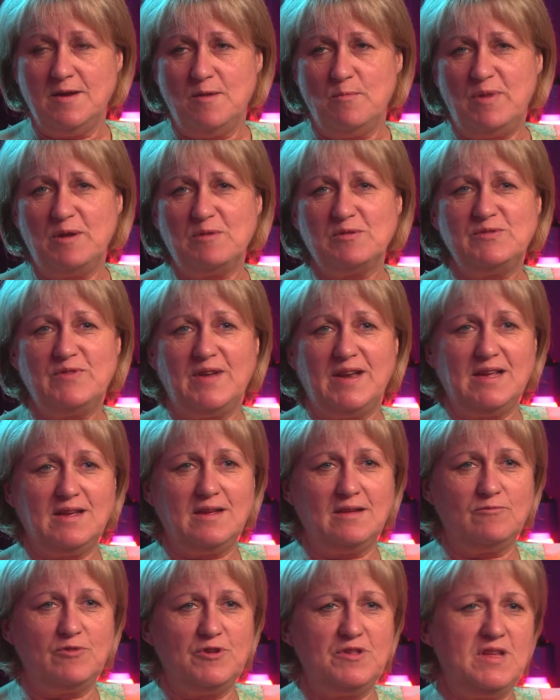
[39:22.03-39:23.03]
But it was funny,
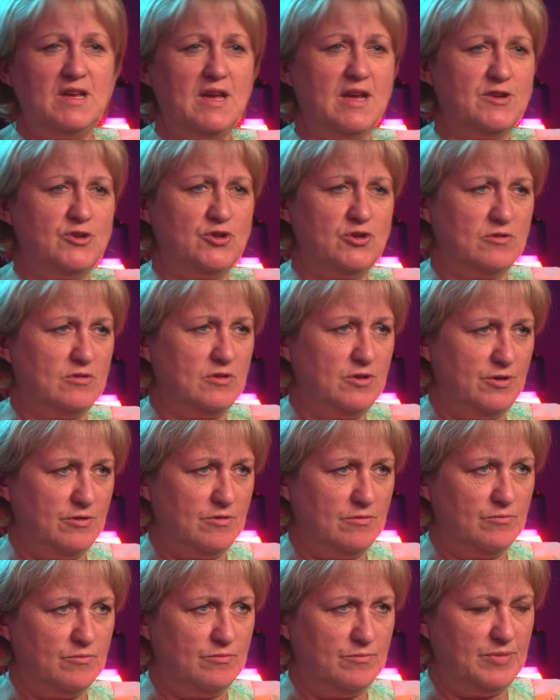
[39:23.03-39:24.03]
Ruthie Henshaw,
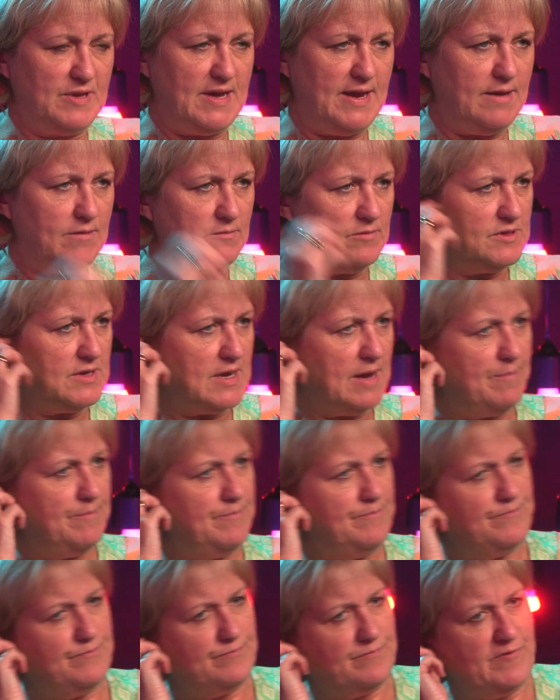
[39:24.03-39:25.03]
who played
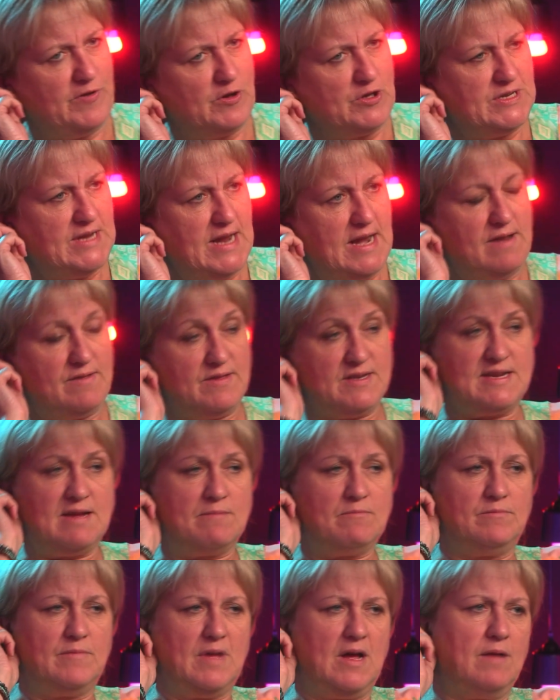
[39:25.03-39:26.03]
Fontaine in
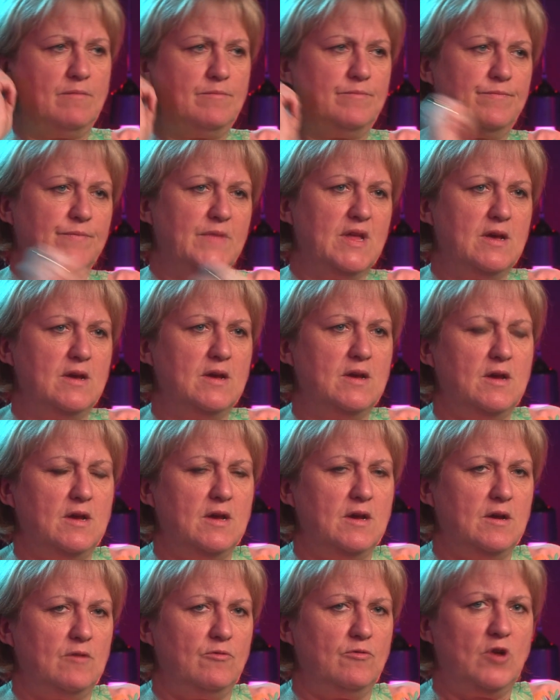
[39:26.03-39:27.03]

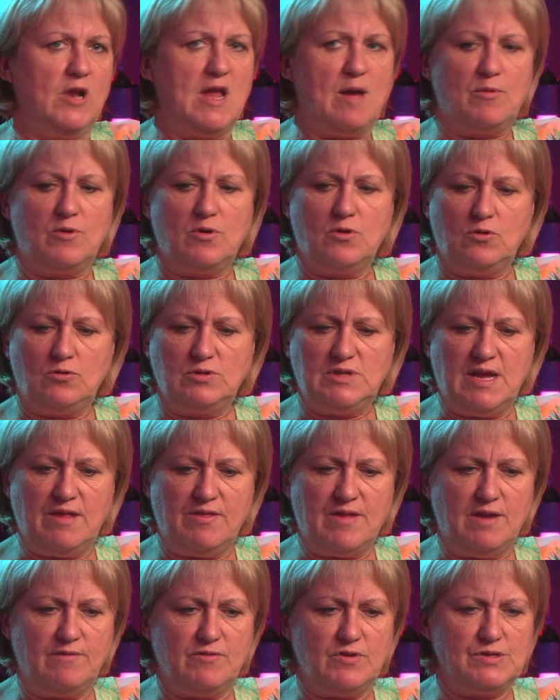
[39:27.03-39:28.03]
Royal Albert Hall
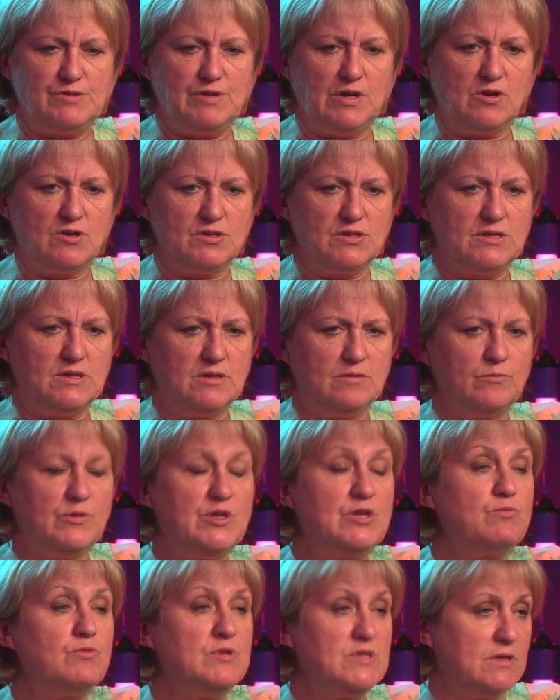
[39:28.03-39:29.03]
10th anniversary concert,
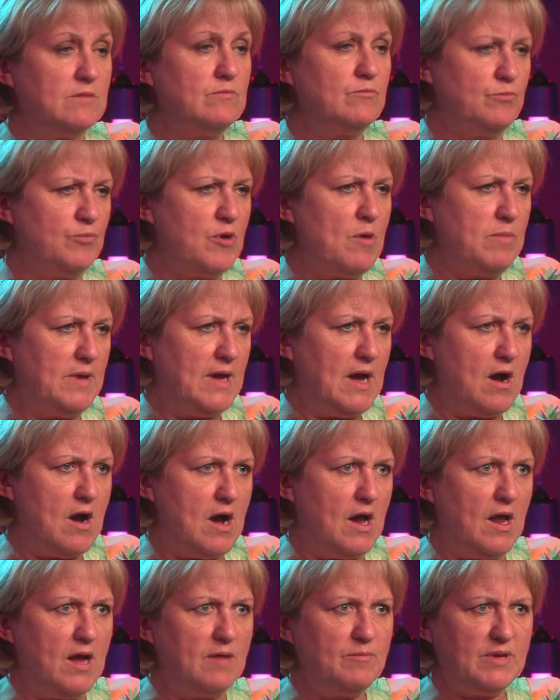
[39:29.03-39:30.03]
which was probably a
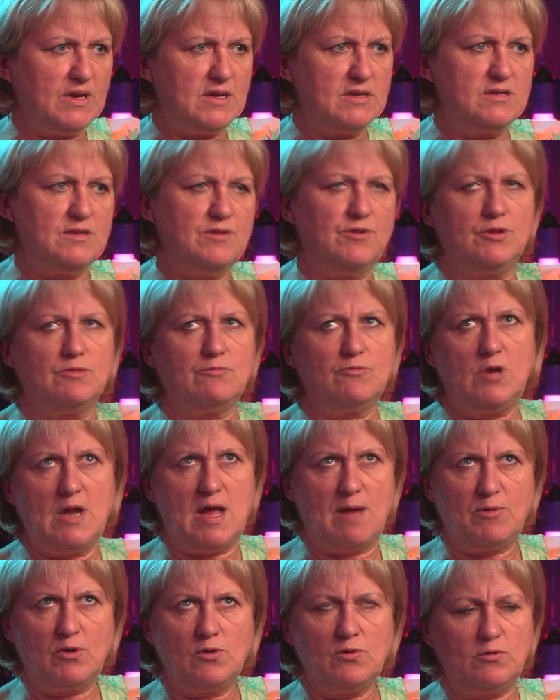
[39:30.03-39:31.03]
highlight because you're at the Royal
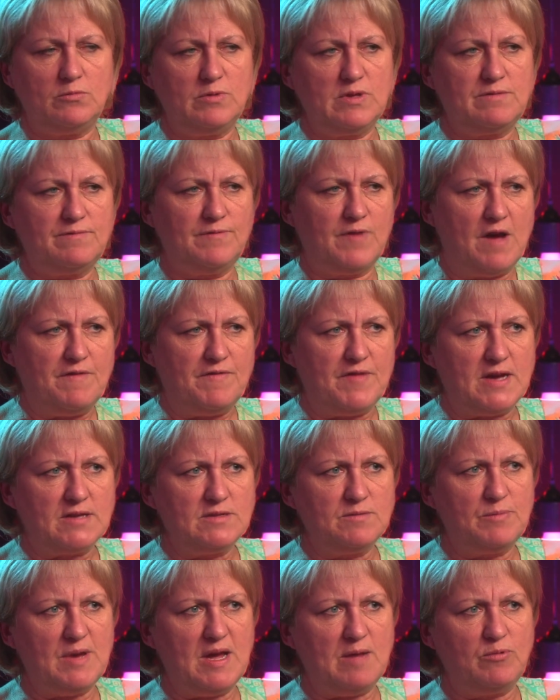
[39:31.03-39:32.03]
Albert Hall with
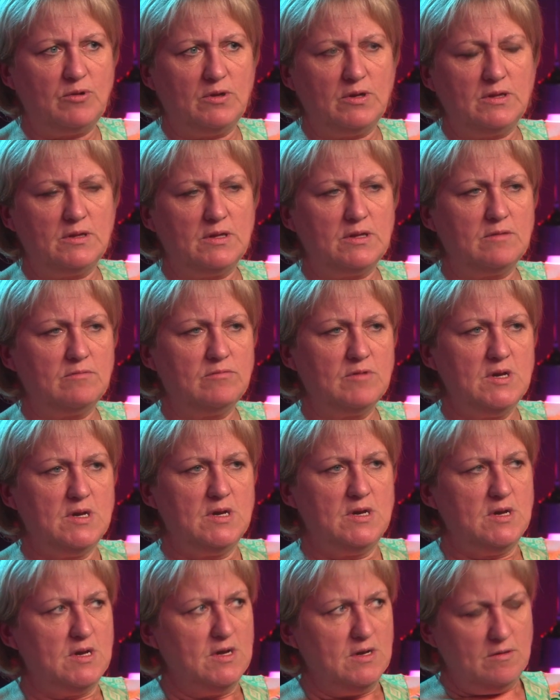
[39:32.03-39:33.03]
5,000 people and the
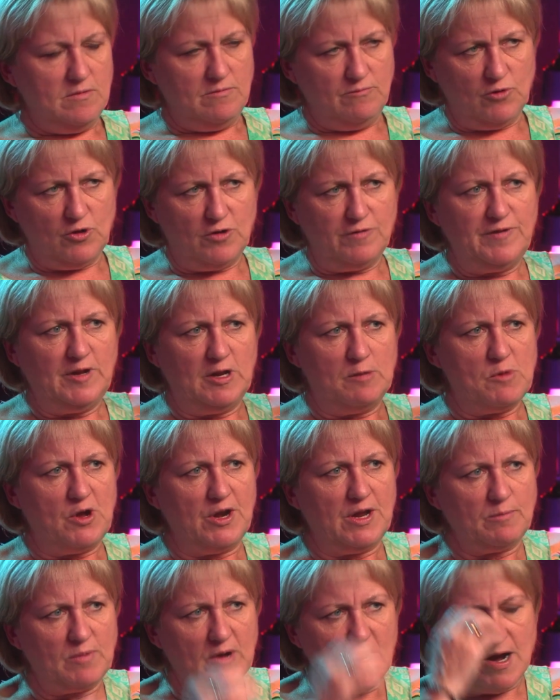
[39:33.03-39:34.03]
Royal
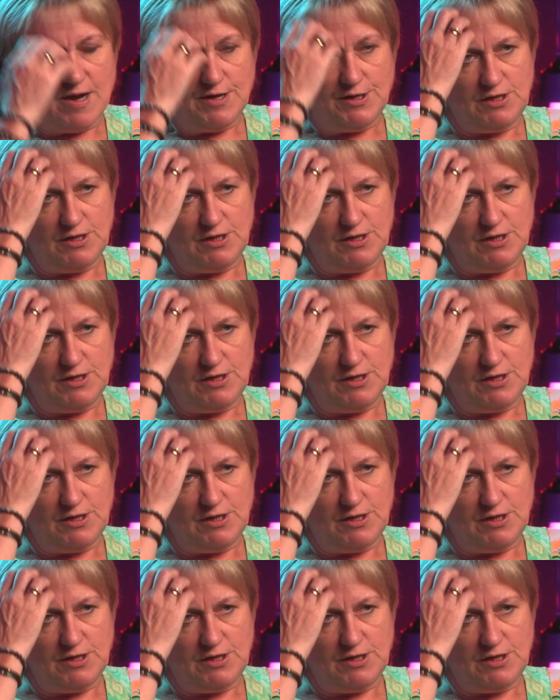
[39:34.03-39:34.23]
Philharmonic behind